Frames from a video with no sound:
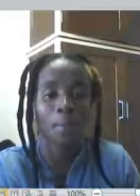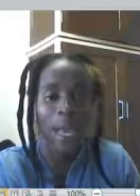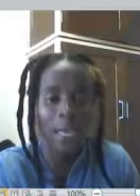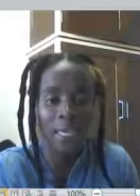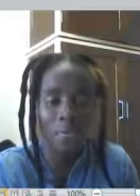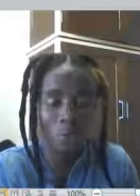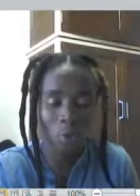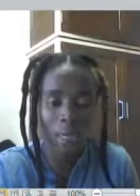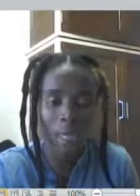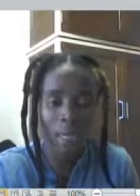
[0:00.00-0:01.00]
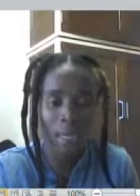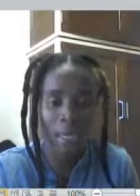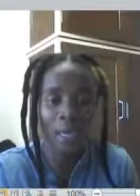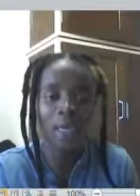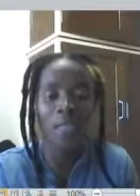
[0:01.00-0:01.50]
place or
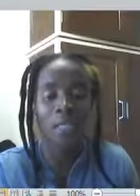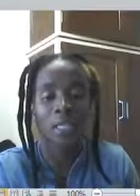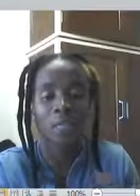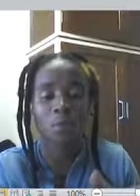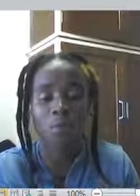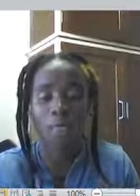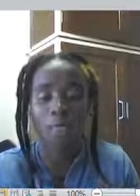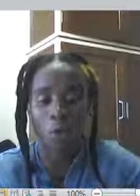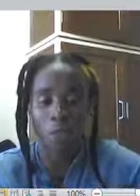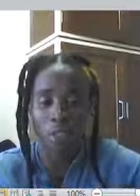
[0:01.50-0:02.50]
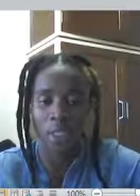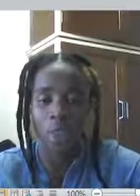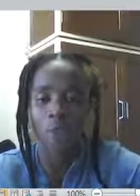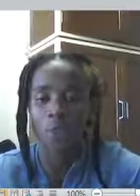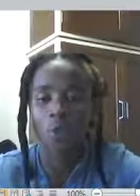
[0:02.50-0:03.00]
area, they speak Xhosa.